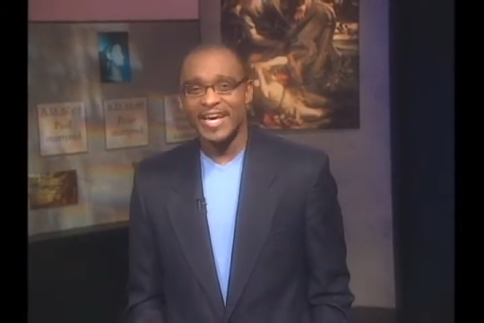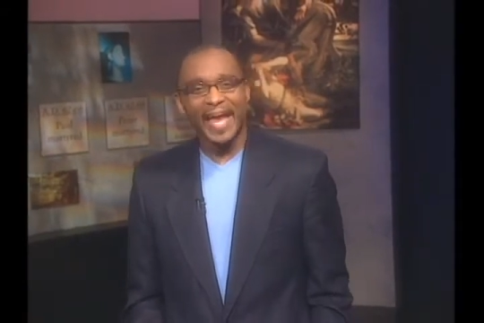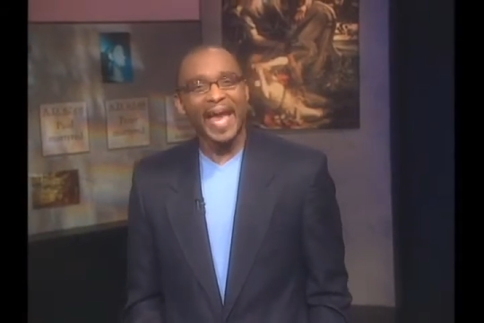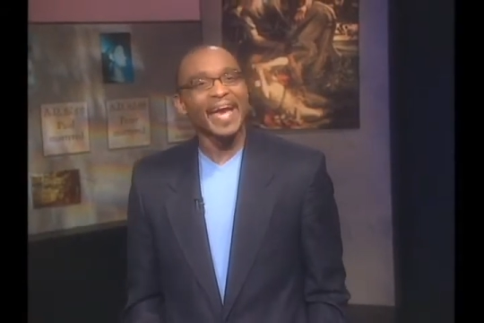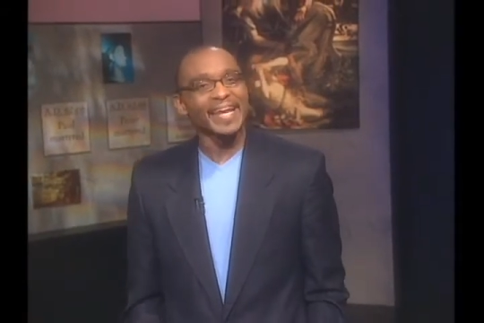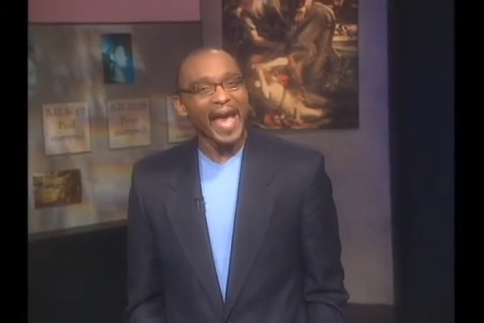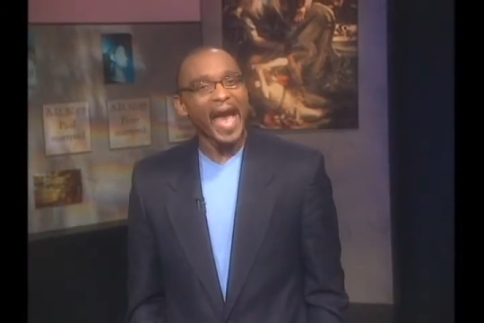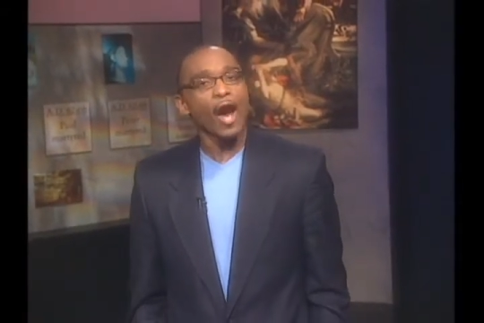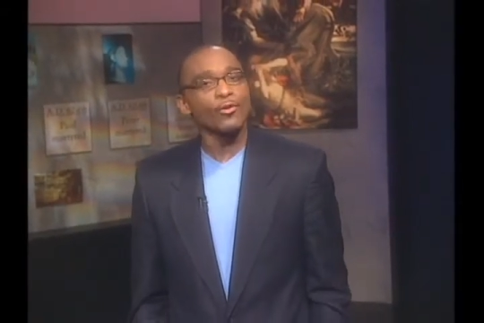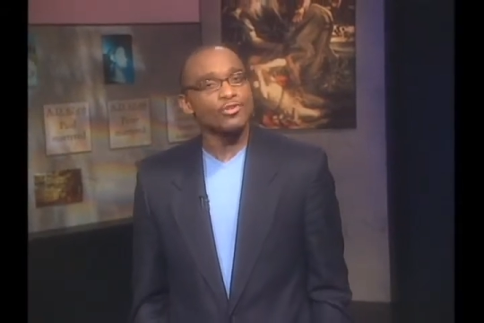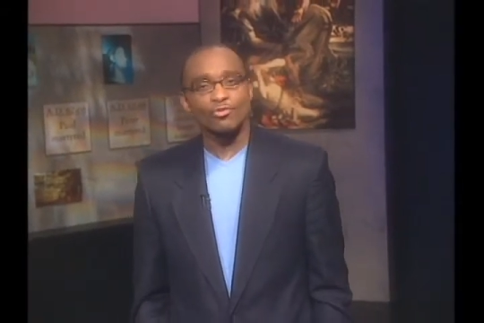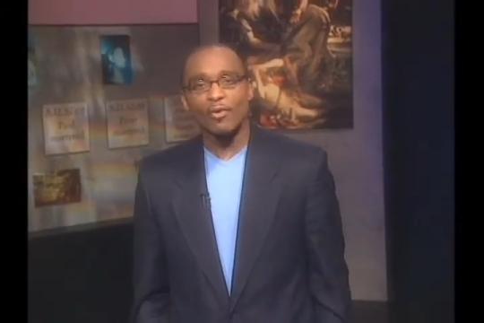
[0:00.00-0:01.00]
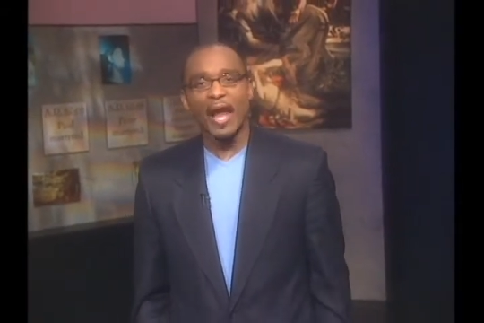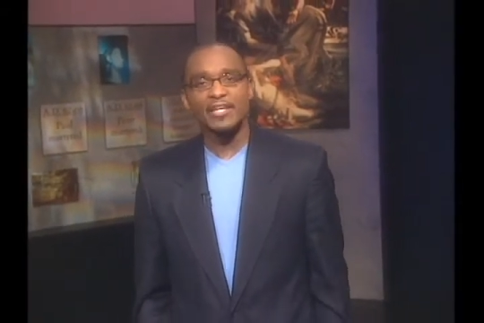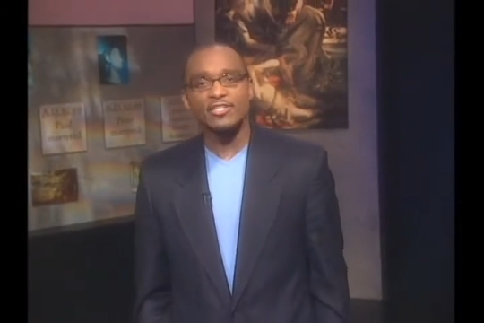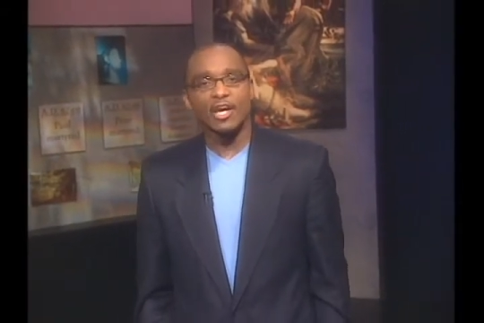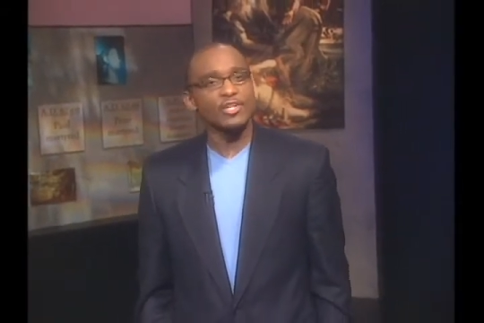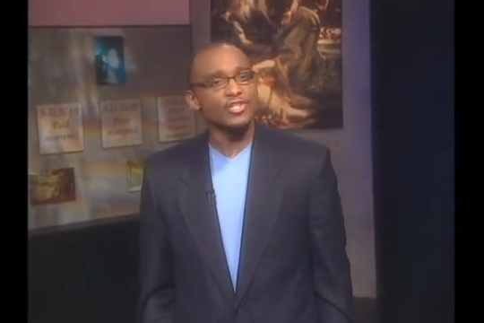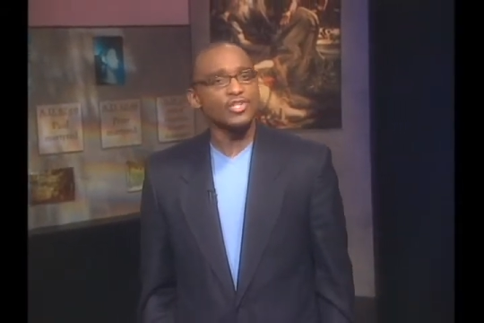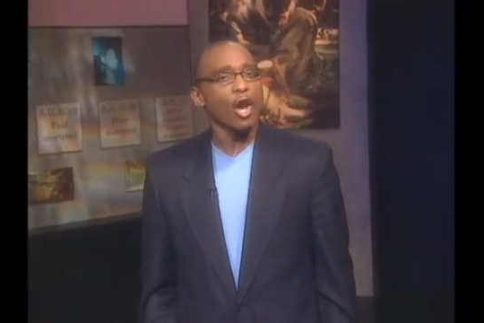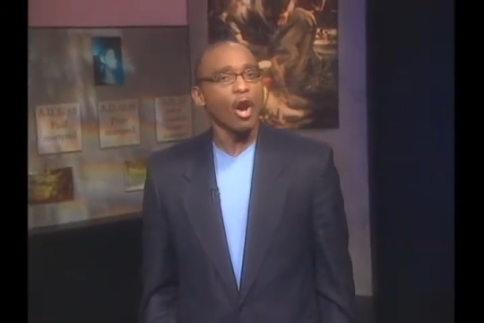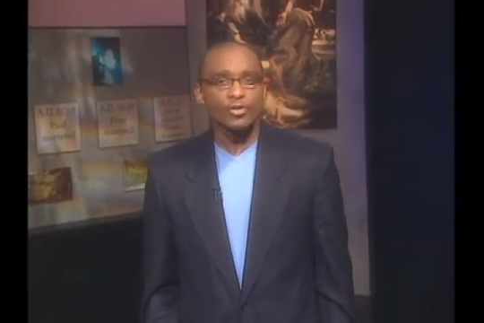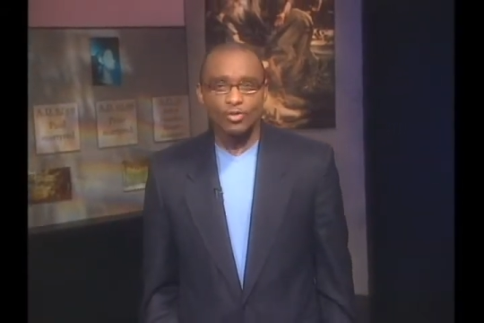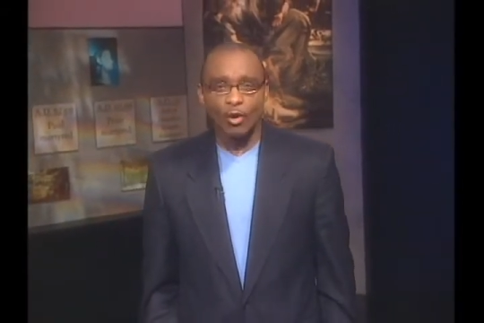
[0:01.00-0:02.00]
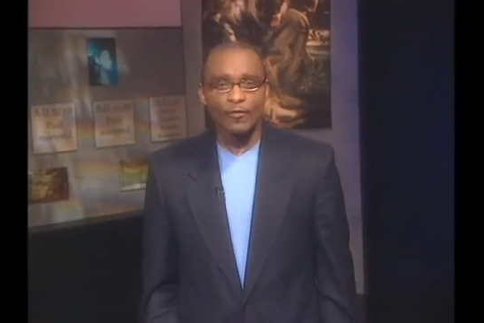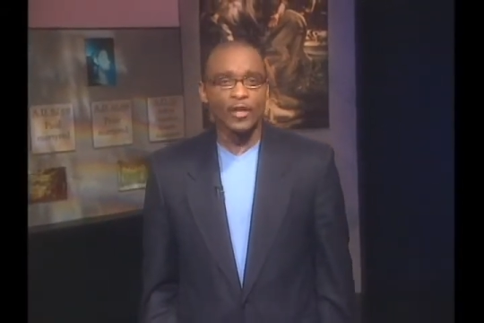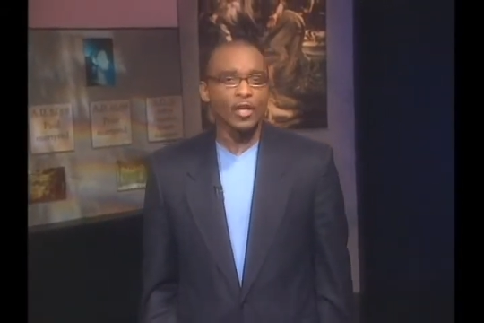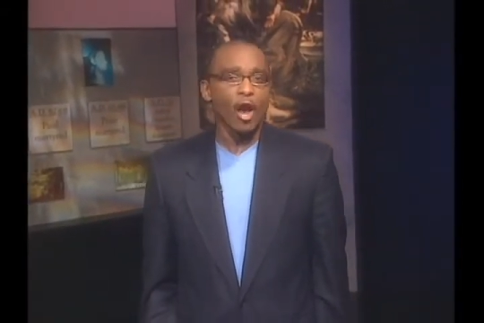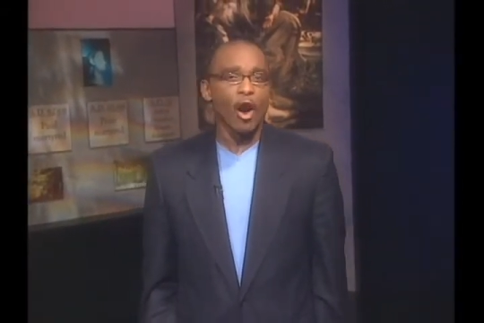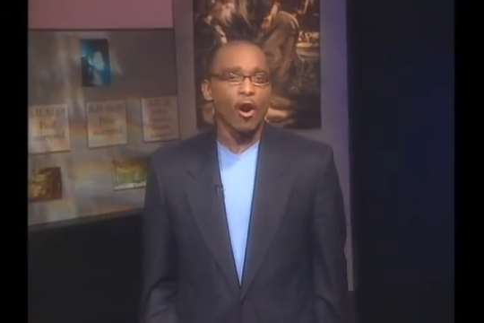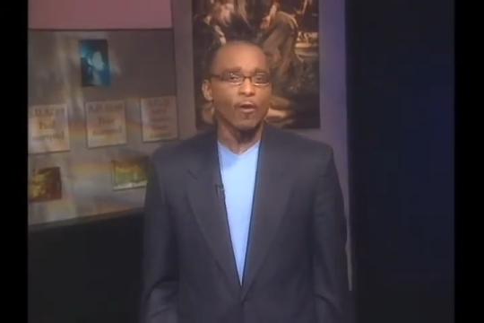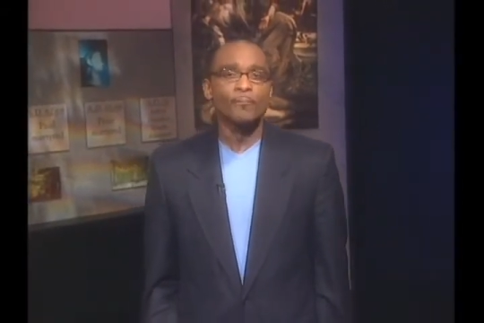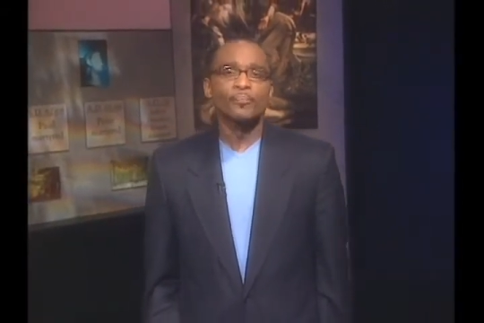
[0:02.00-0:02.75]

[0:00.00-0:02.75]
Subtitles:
an outright assault on the law.